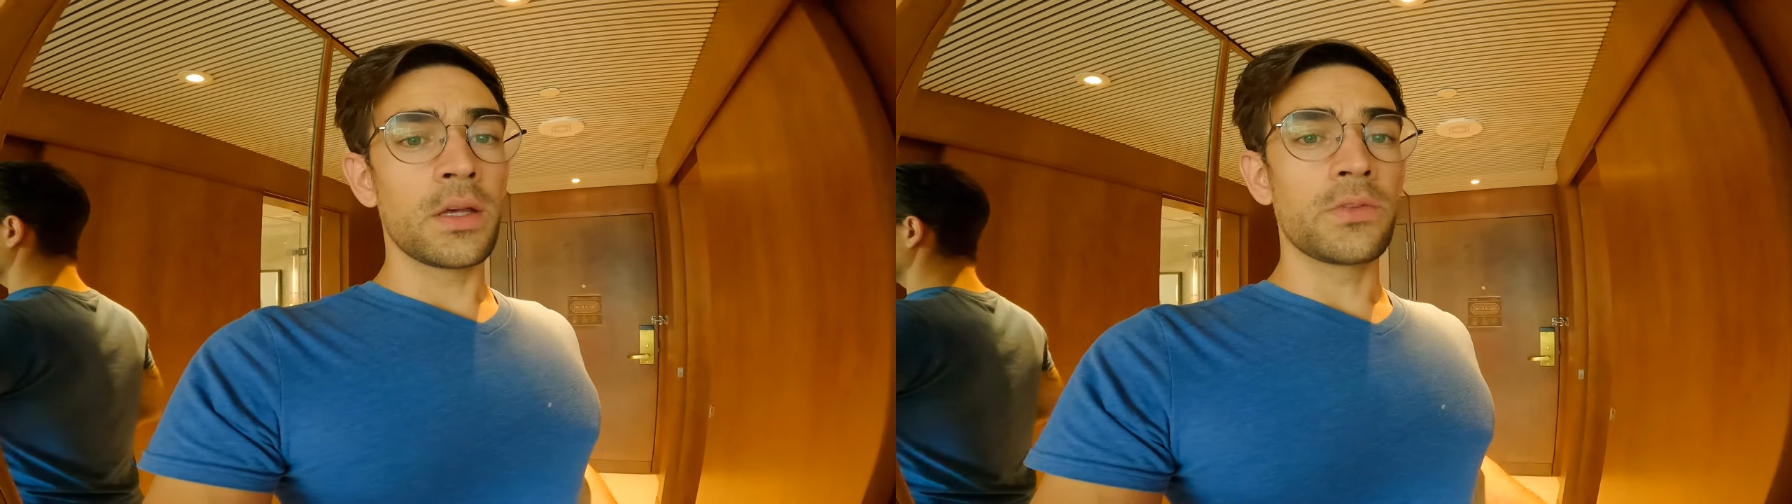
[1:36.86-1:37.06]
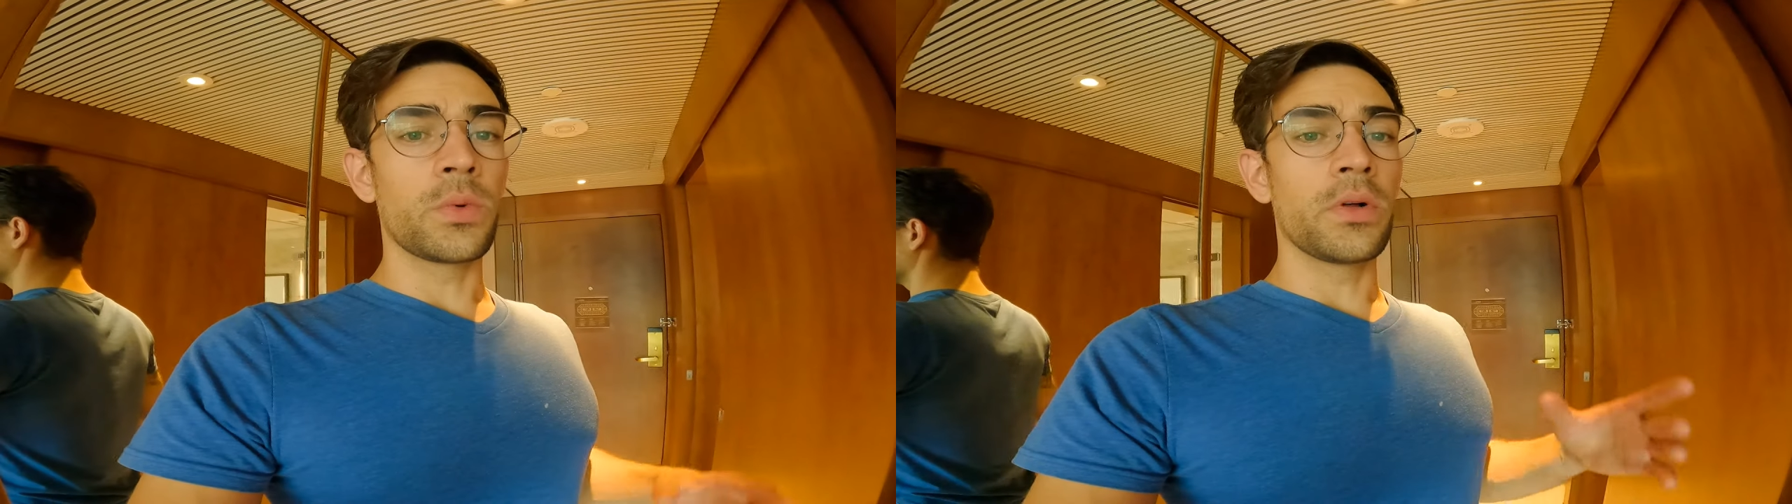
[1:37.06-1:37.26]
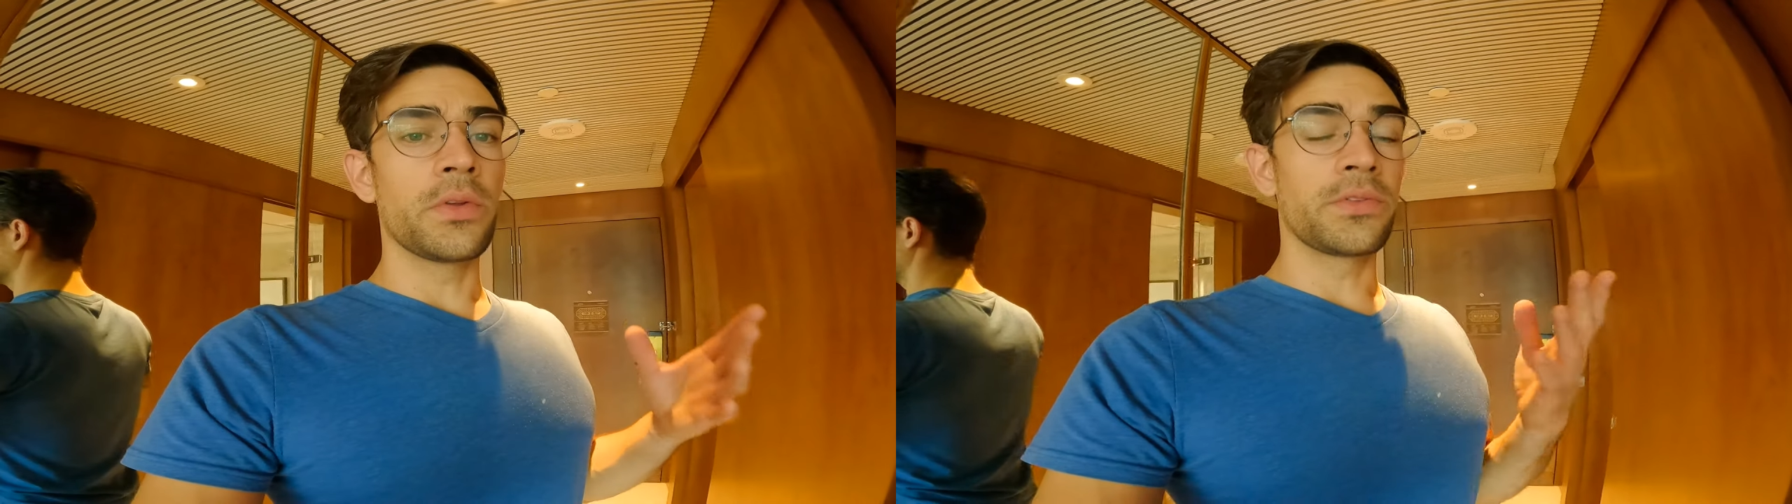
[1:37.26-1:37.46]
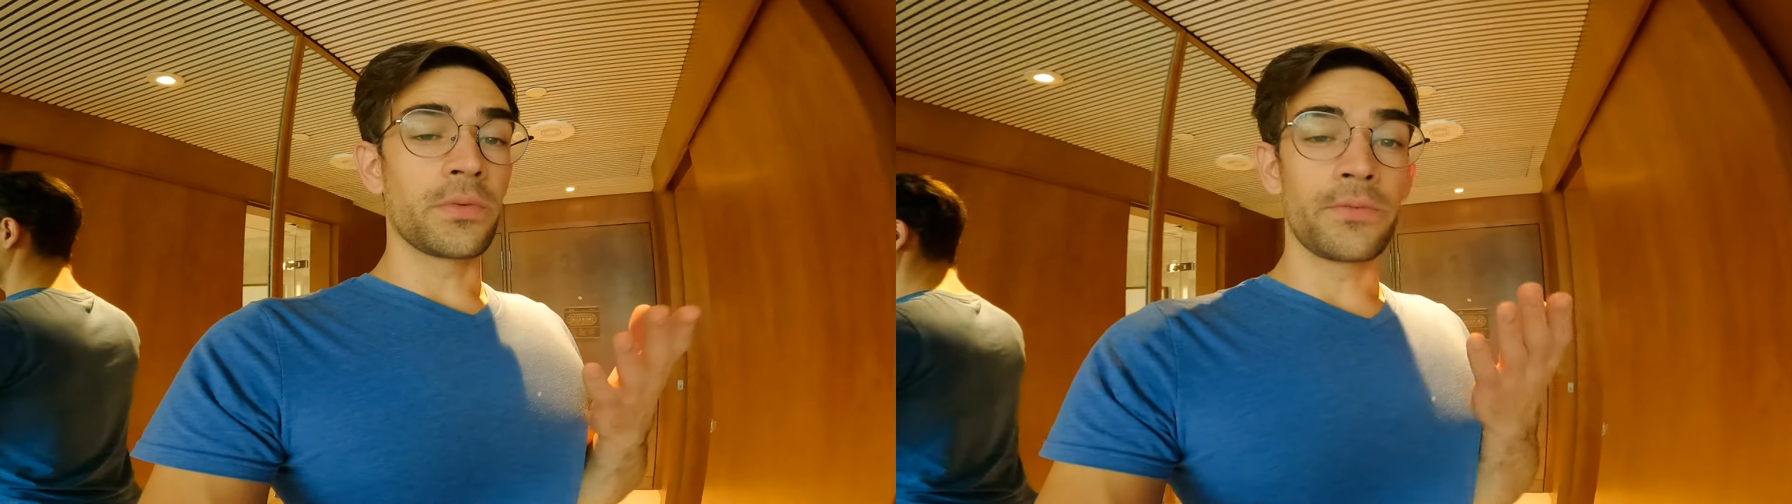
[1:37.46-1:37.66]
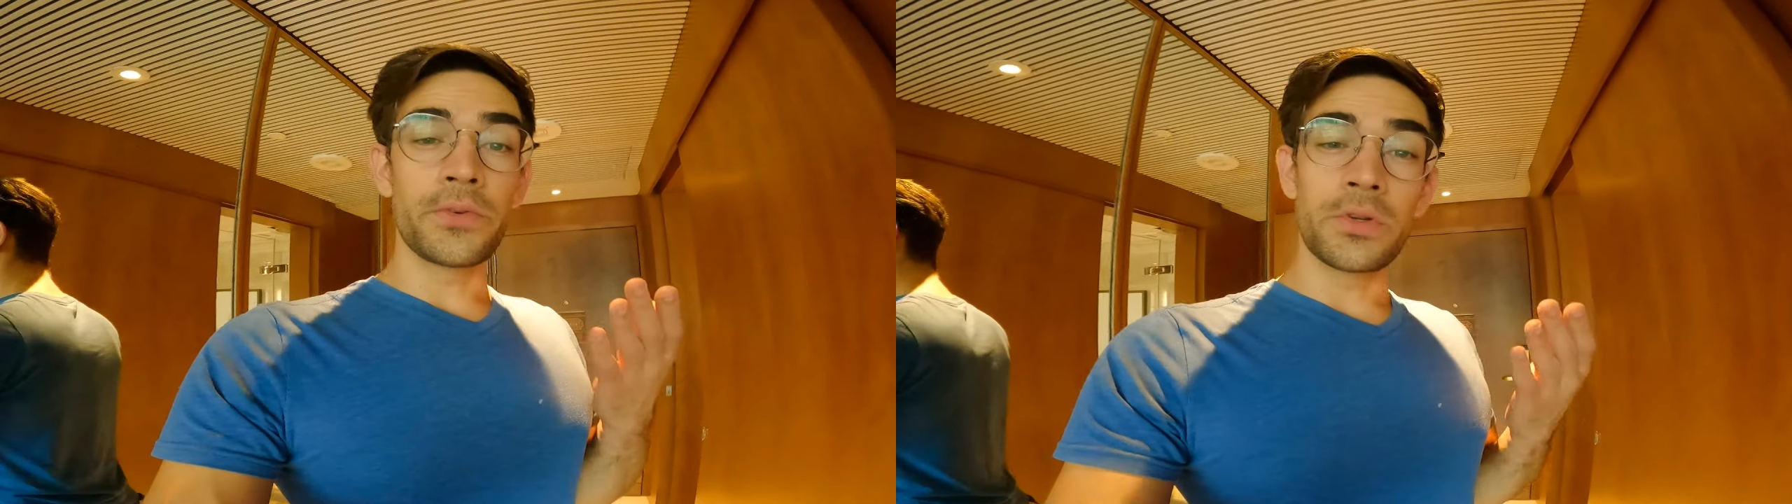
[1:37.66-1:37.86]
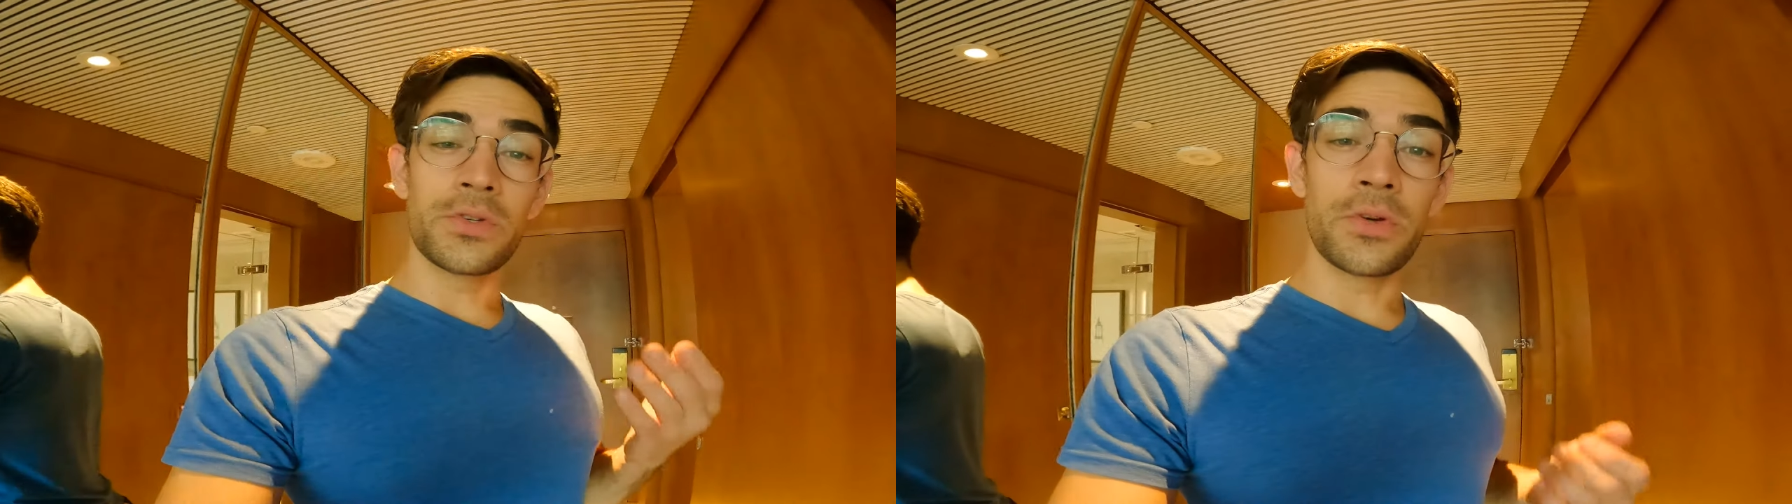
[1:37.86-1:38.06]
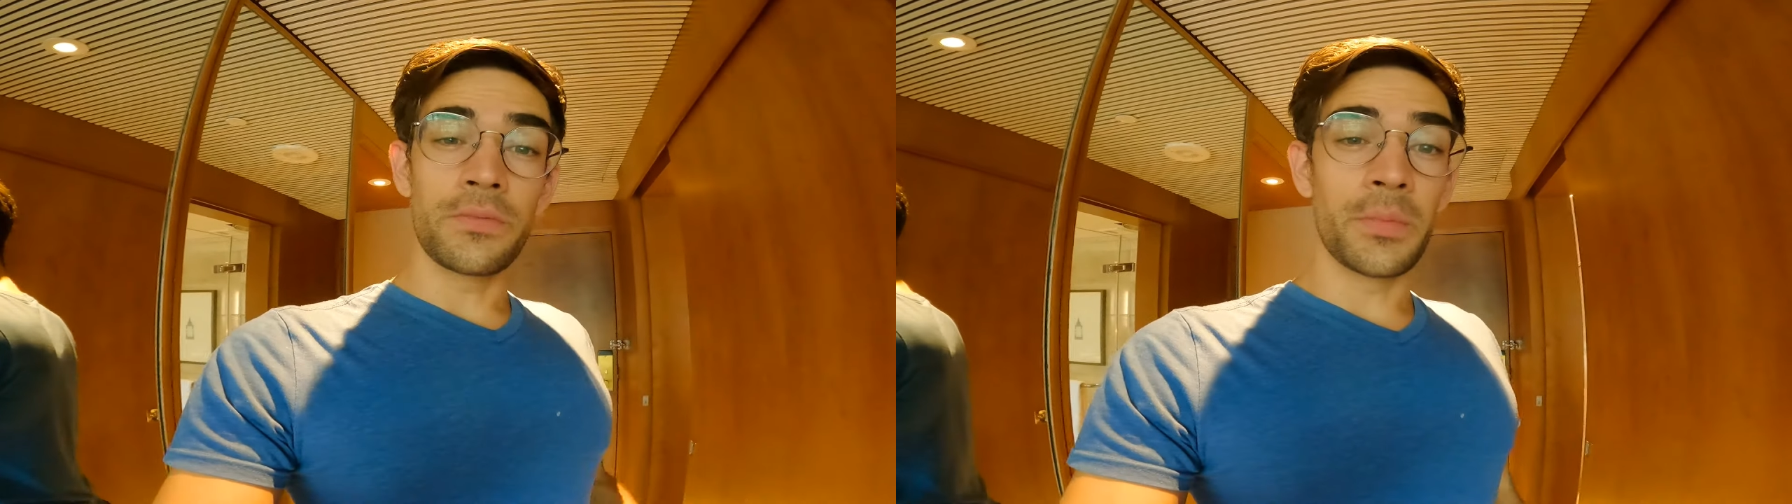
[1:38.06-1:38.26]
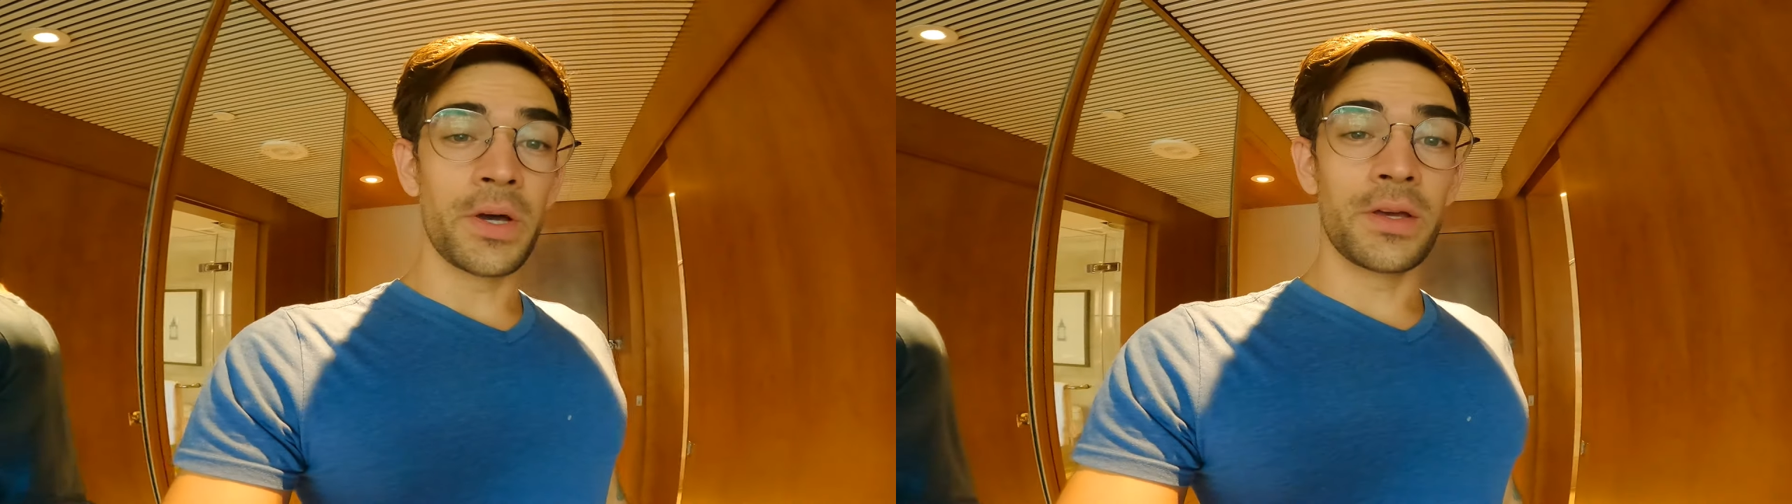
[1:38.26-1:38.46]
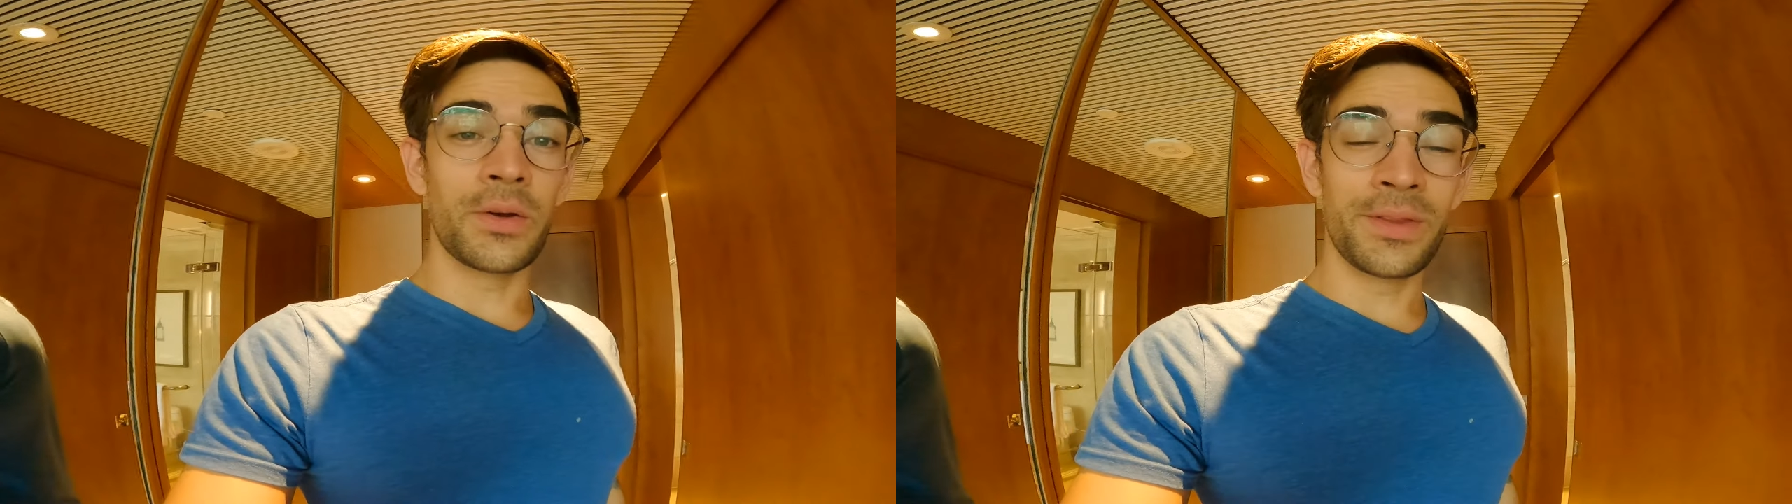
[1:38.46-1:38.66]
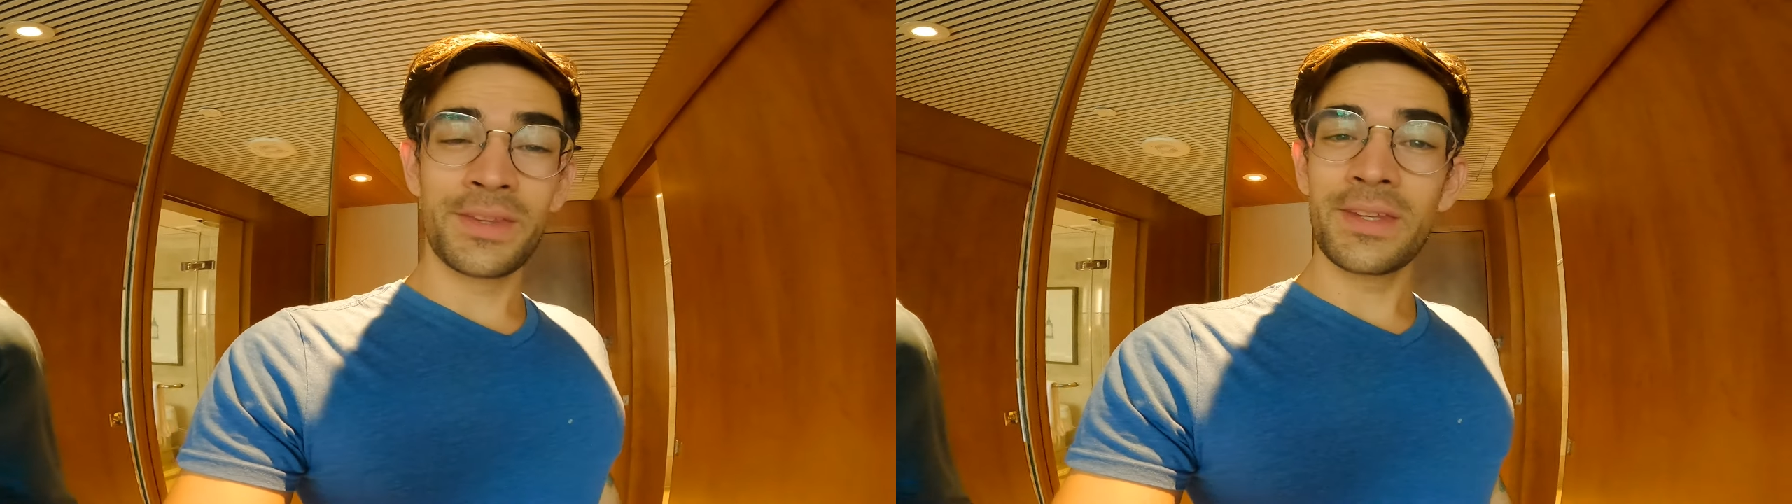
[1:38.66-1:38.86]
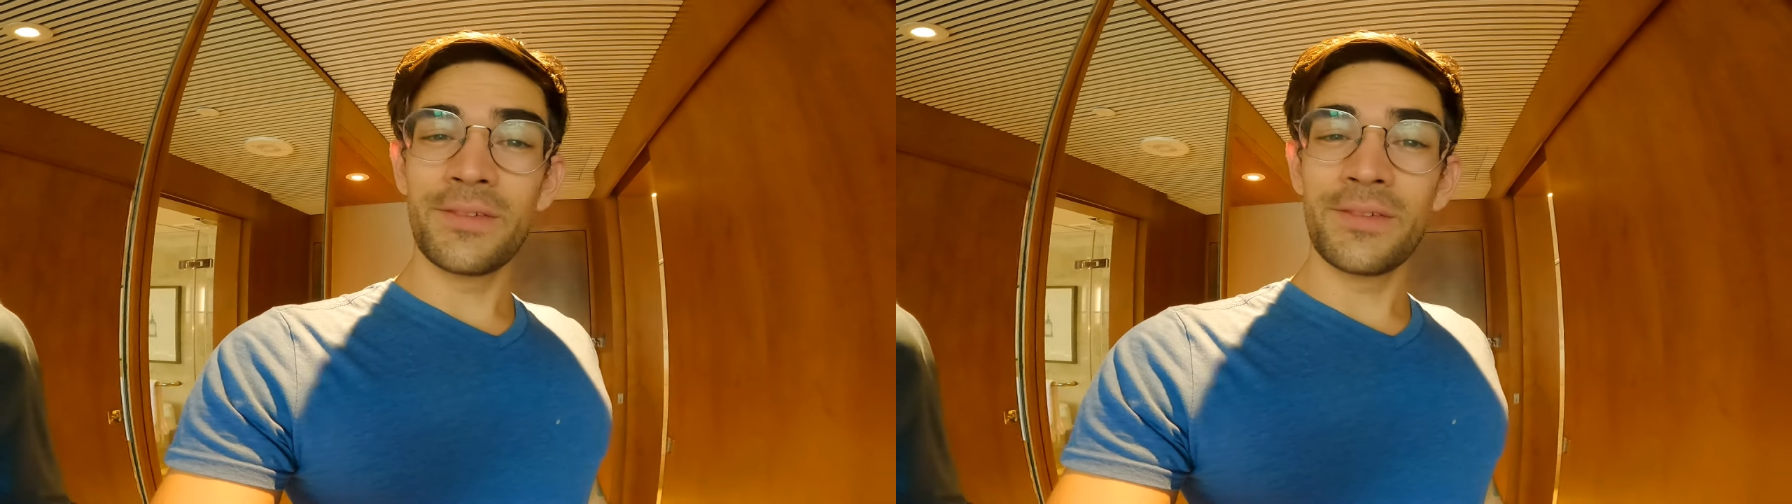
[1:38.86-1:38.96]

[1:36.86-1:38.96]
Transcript: as well as some footage of my